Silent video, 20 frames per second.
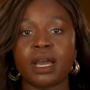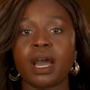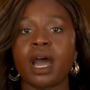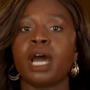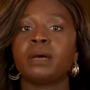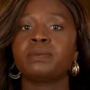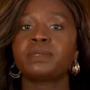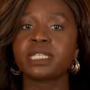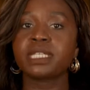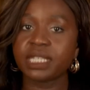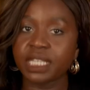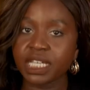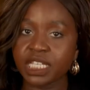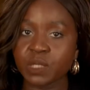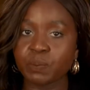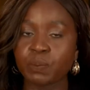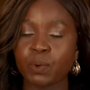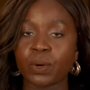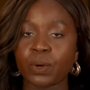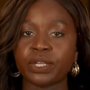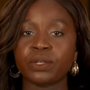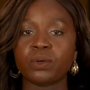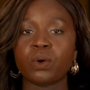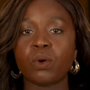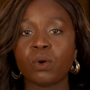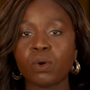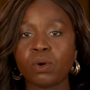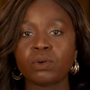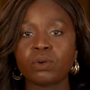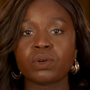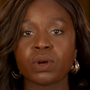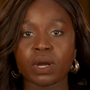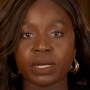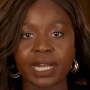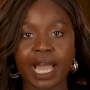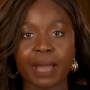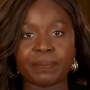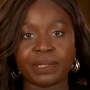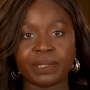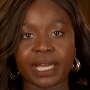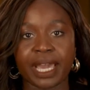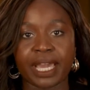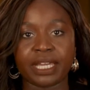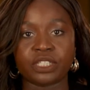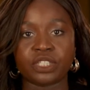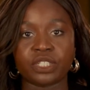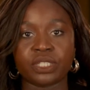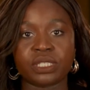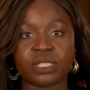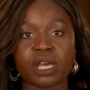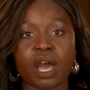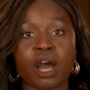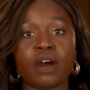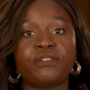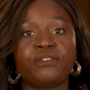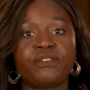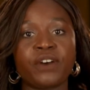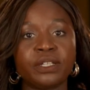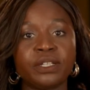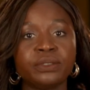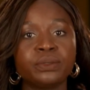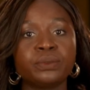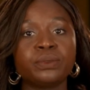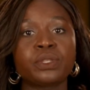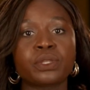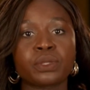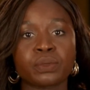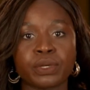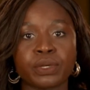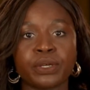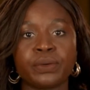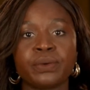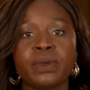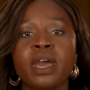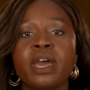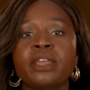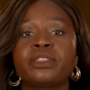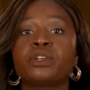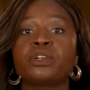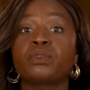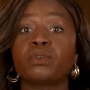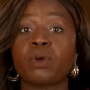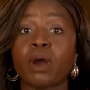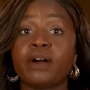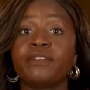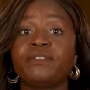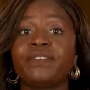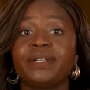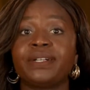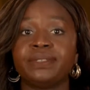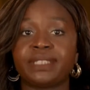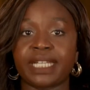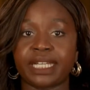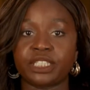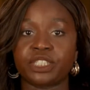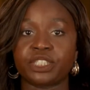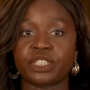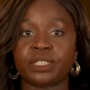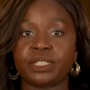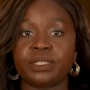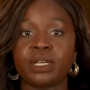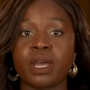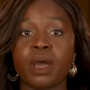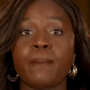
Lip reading: Up to this point, all grant applications are funneled through the Graph Foundation,